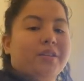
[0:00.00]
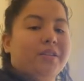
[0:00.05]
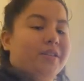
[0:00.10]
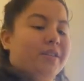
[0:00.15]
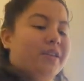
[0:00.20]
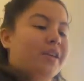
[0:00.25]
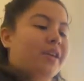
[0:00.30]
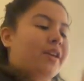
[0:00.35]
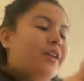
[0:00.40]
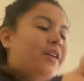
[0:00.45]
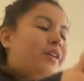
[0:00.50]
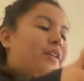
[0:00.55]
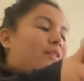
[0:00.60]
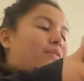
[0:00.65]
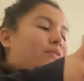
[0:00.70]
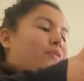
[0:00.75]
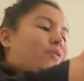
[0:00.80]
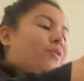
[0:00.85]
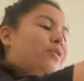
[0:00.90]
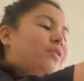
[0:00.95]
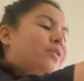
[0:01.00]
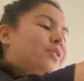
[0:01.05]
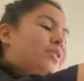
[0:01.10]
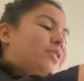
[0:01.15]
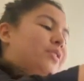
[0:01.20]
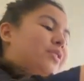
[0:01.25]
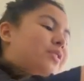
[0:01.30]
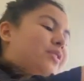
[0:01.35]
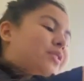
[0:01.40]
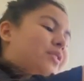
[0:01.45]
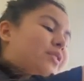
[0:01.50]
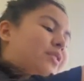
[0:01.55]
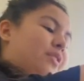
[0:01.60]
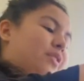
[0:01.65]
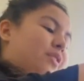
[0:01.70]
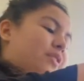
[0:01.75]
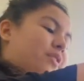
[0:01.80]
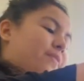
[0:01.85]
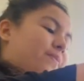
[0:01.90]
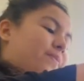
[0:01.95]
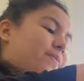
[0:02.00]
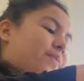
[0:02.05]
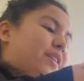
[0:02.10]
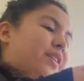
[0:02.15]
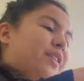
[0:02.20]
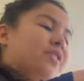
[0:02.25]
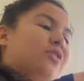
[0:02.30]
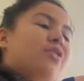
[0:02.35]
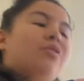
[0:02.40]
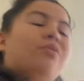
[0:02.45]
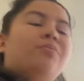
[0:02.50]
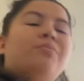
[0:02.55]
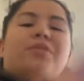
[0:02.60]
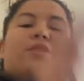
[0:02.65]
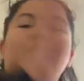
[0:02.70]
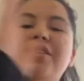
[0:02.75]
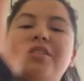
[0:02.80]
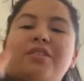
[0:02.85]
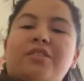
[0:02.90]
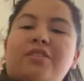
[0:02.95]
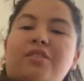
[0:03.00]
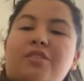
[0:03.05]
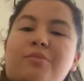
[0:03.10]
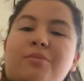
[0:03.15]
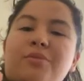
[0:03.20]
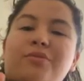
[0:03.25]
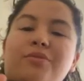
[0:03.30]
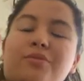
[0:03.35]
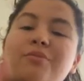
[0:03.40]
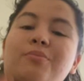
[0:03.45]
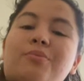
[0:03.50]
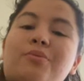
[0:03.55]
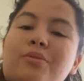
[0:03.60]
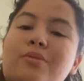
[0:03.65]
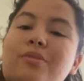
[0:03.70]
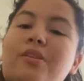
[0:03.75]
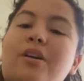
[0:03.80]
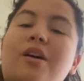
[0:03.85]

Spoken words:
And of course, it's gonna be a few